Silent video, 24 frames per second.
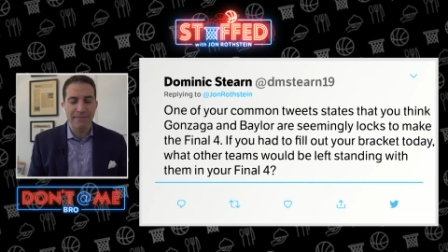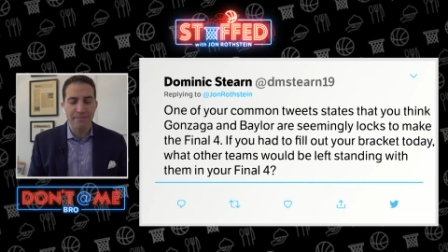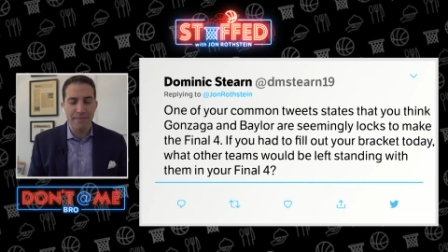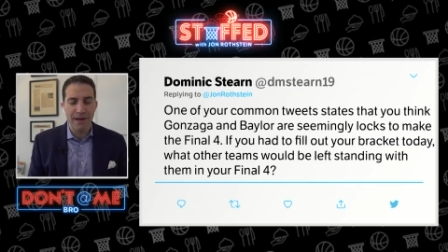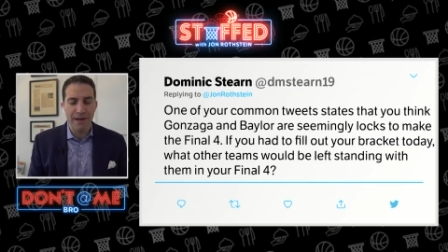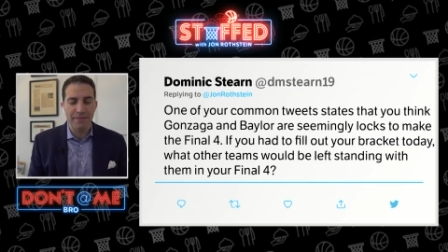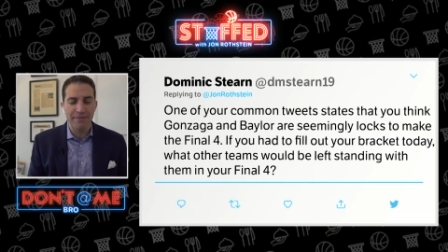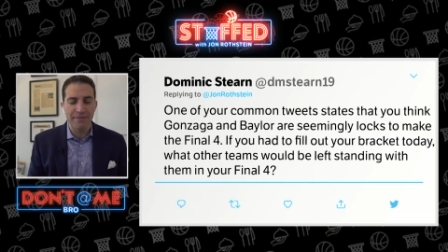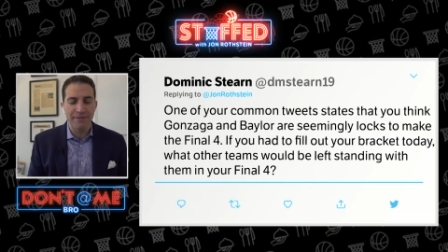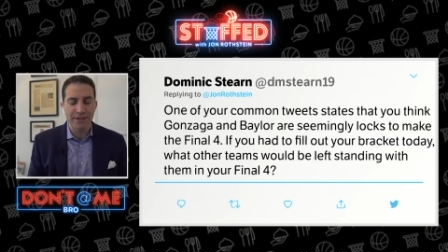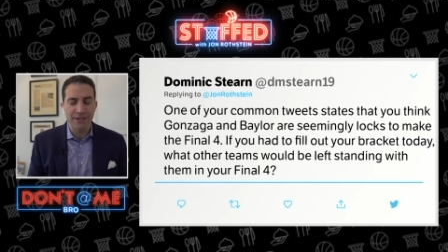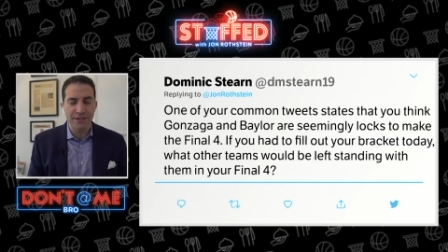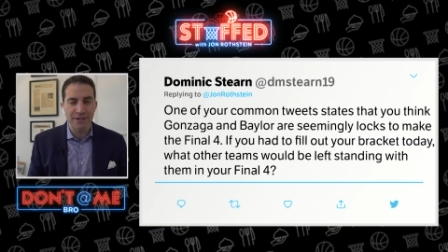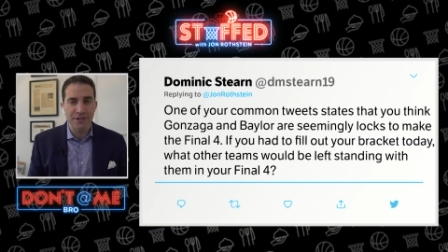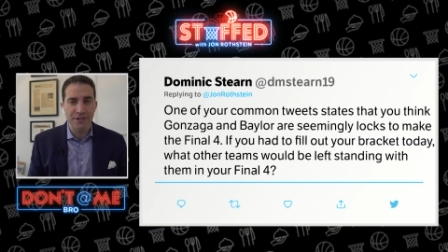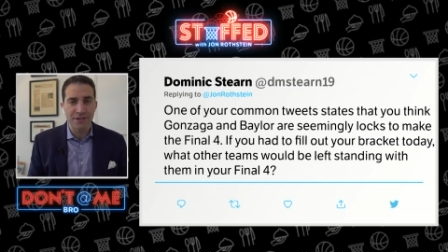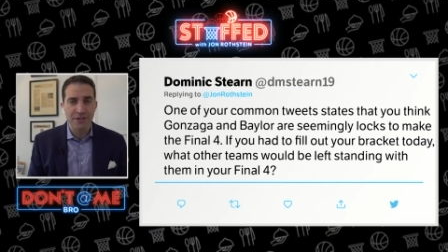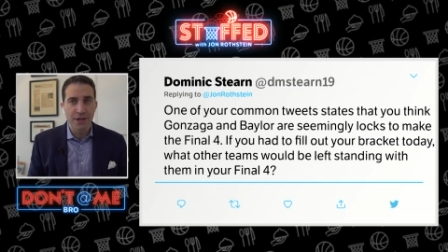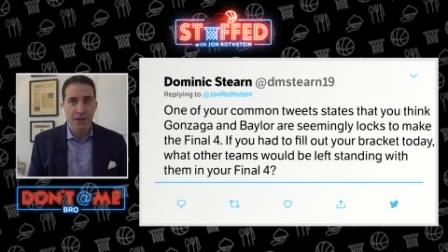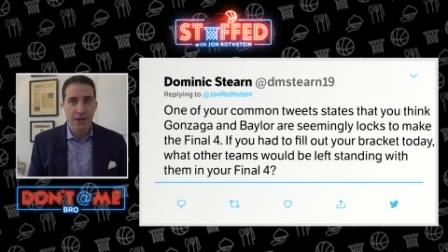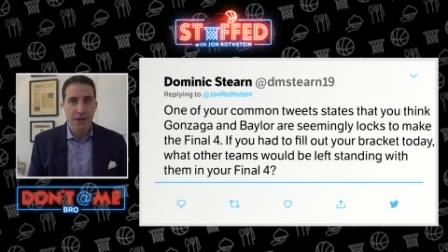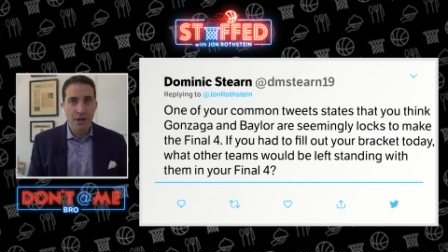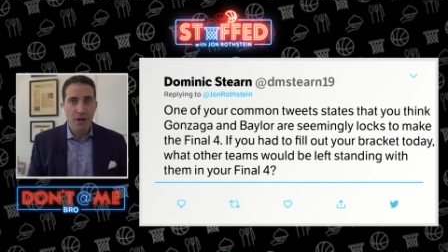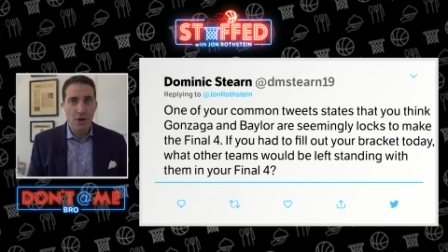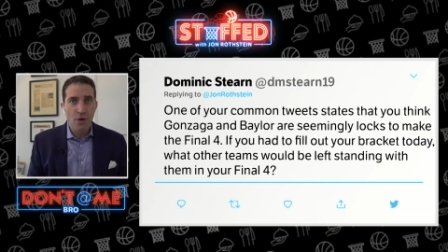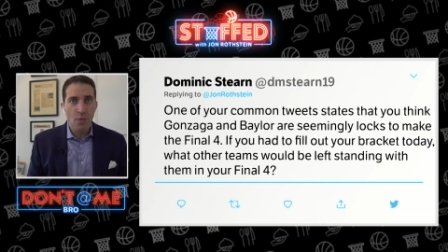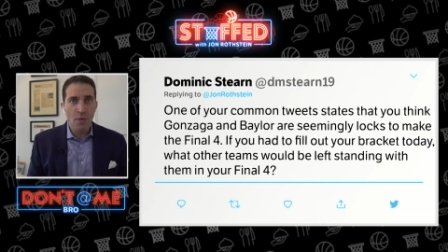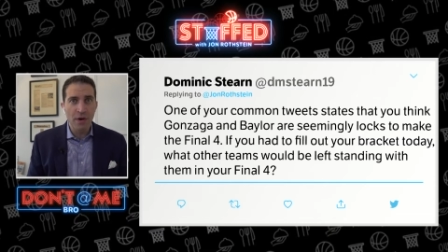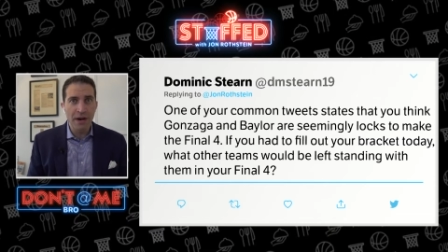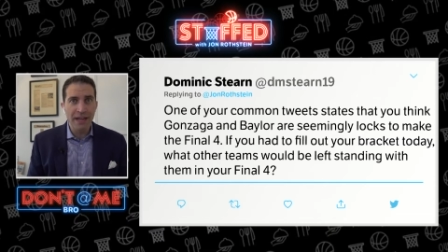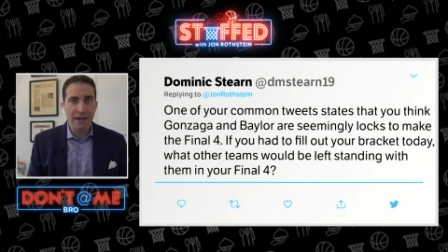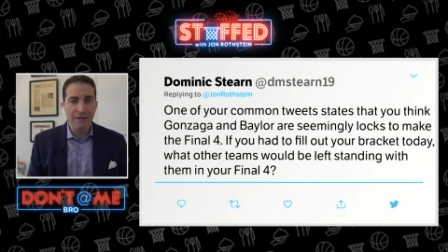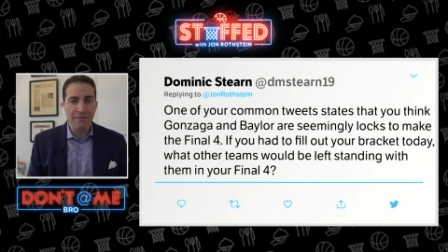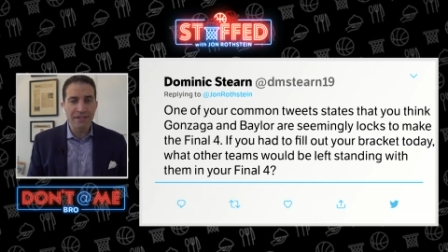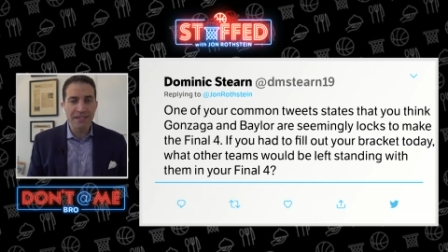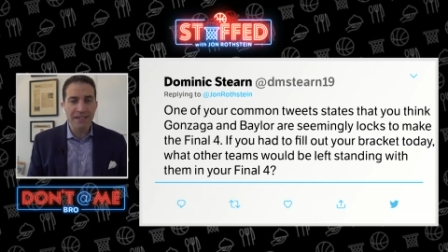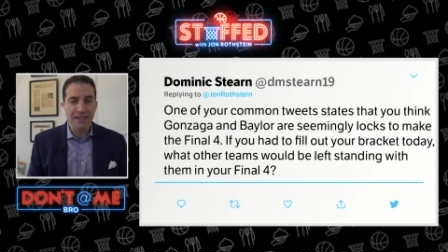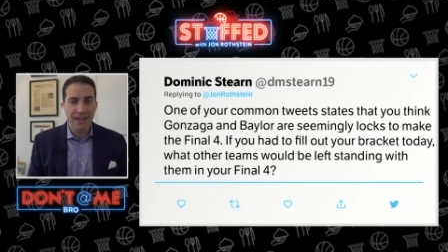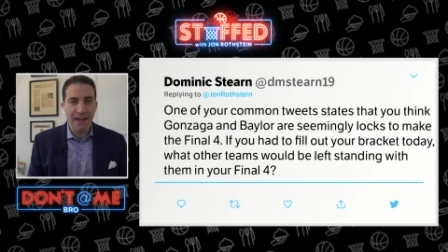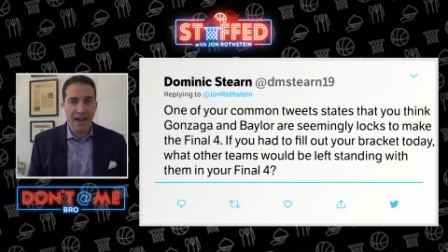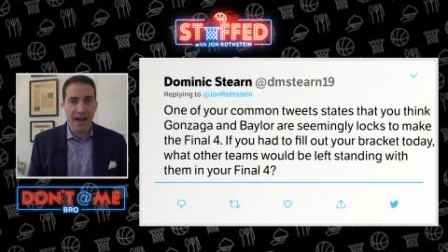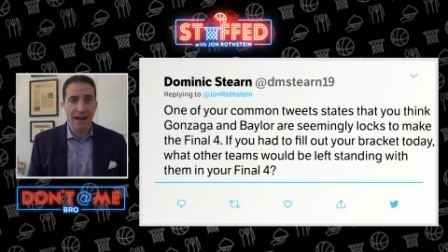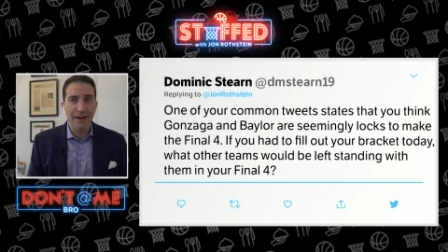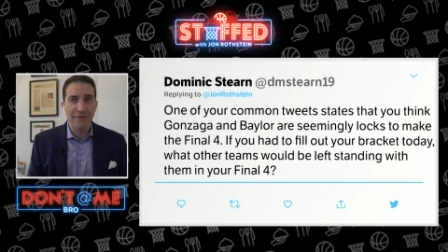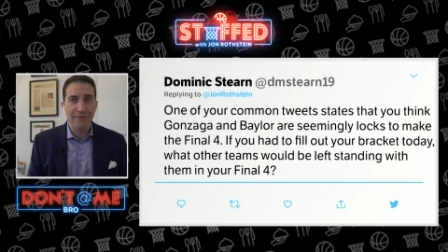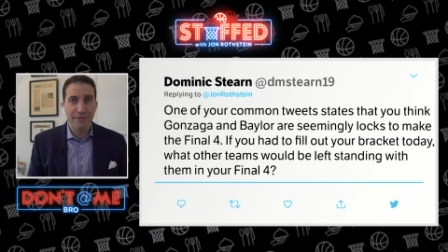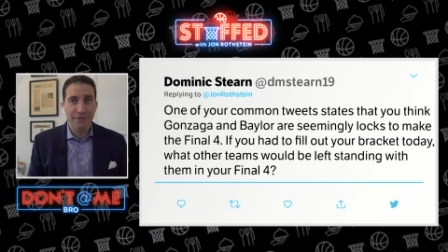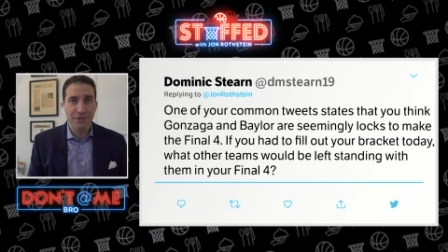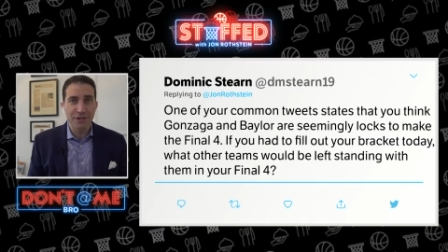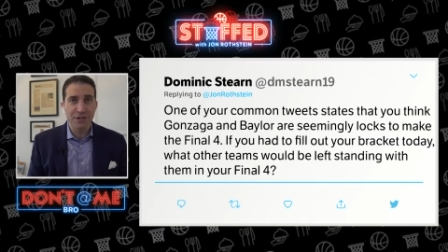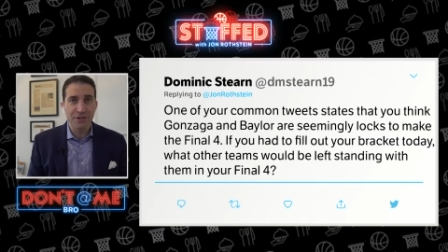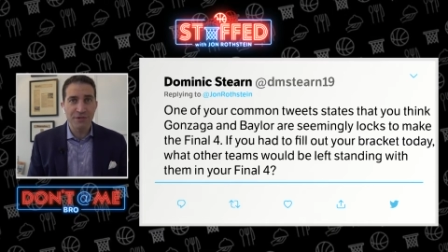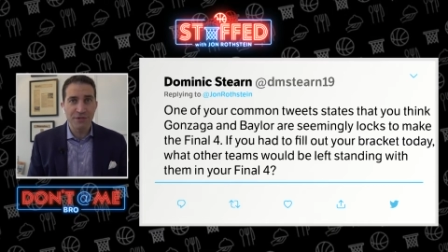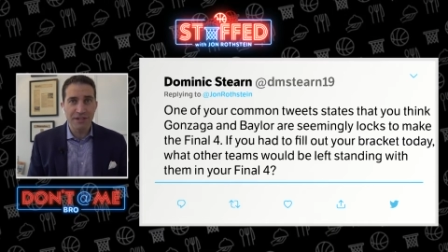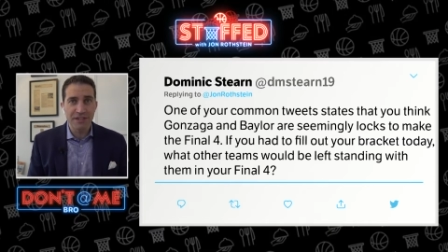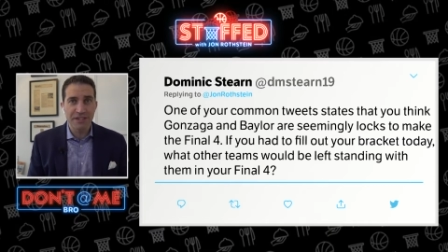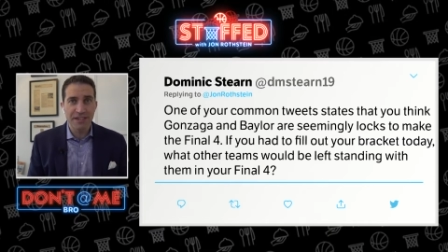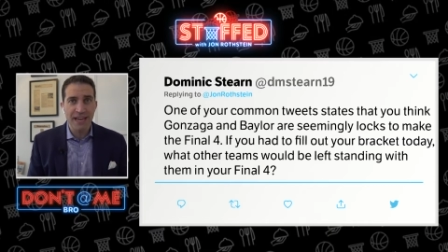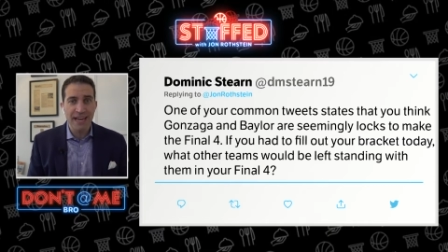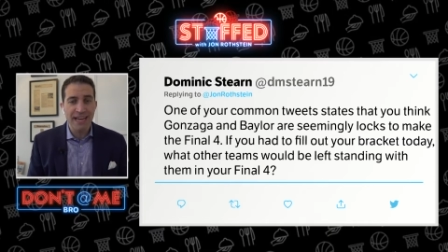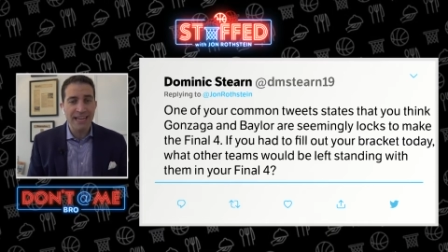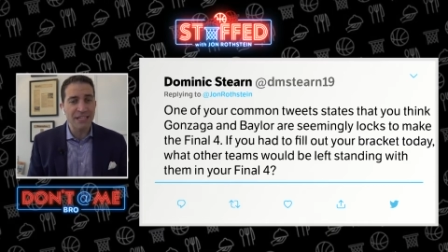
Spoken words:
Memphis when he was in Conference USA.